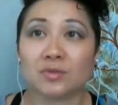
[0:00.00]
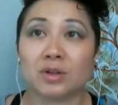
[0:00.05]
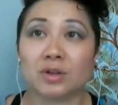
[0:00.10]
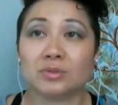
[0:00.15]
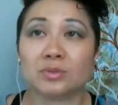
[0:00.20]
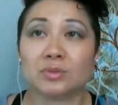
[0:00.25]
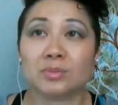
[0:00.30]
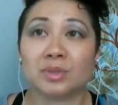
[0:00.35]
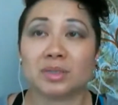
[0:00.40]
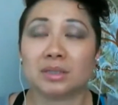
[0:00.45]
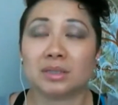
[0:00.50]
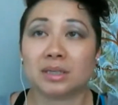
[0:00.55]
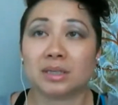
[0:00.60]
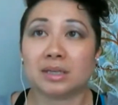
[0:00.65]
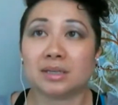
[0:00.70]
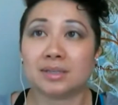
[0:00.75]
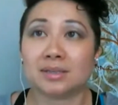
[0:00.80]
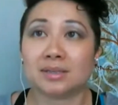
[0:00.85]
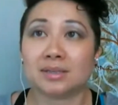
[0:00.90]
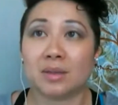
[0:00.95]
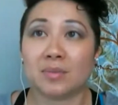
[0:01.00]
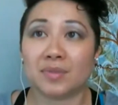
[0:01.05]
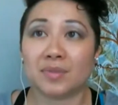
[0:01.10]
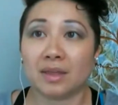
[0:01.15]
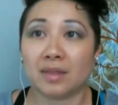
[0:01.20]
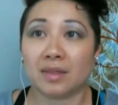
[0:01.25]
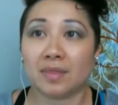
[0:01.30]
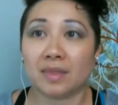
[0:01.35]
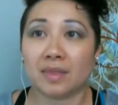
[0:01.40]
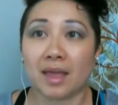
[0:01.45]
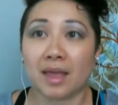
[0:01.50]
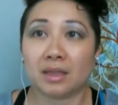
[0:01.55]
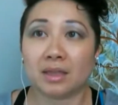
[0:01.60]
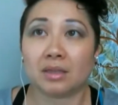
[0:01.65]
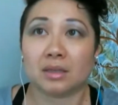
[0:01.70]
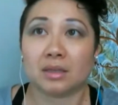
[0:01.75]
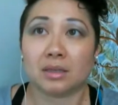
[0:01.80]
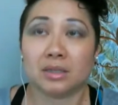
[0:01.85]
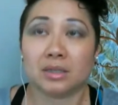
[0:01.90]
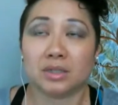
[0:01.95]
Vulnerability is something that
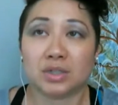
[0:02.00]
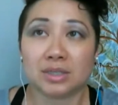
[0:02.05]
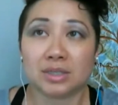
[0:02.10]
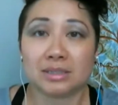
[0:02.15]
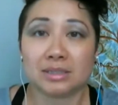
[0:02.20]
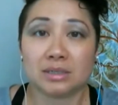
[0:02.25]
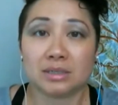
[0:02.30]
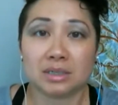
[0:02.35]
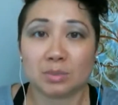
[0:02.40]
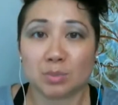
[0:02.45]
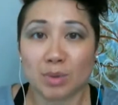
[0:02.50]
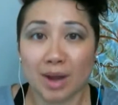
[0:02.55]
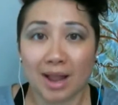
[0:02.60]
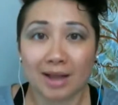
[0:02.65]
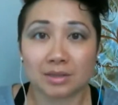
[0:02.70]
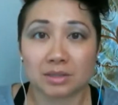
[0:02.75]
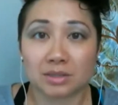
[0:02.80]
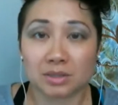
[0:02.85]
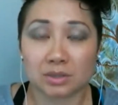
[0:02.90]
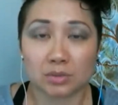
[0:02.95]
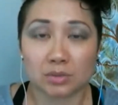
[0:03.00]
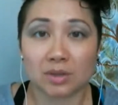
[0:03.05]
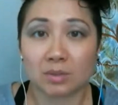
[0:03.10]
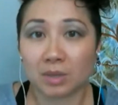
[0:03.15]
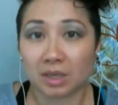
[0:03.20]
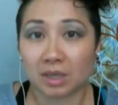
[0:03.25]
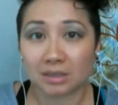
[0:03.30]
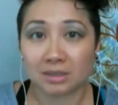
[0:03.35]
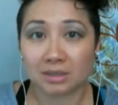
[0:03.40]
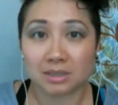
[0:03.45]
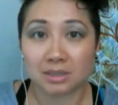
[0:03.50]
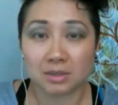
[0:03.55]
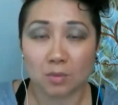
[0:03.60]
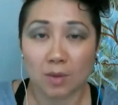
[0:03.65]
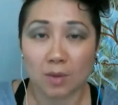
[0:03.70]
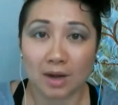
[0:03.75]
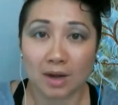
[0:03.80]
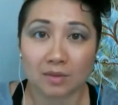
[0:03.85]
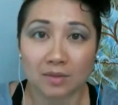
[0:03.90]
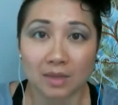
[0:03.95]
you just need to practice doing because it's the
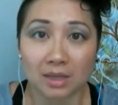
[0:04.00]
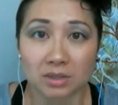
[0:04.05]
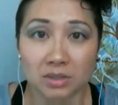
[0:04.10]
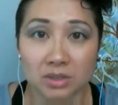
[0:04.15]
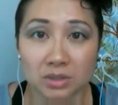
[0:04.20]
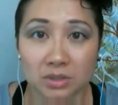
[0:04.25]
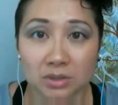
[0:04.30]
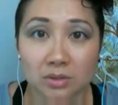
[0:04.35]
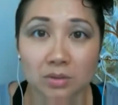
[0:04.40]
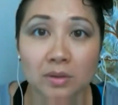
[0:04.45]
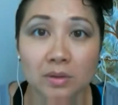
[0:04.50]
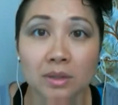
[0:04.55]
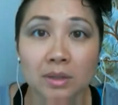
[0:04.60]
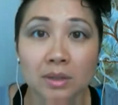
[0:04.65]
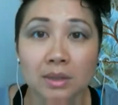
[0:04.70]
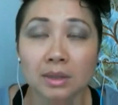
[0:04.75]
right thing to do.